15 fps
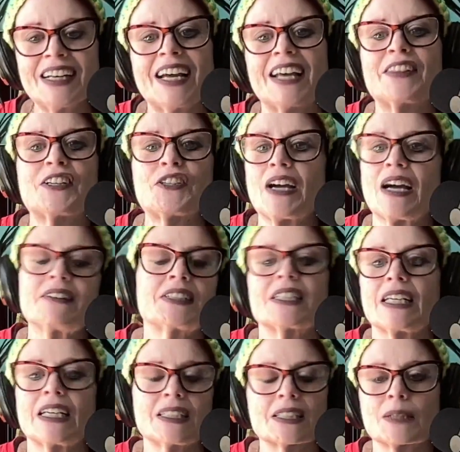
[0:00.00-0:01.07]
and then you have to
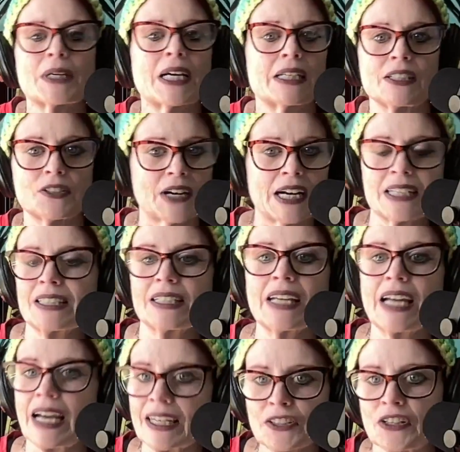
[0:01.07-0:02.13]
take some kind of drastic
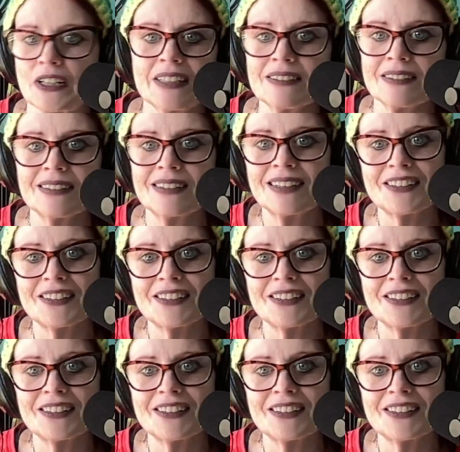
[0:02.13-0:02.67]
action,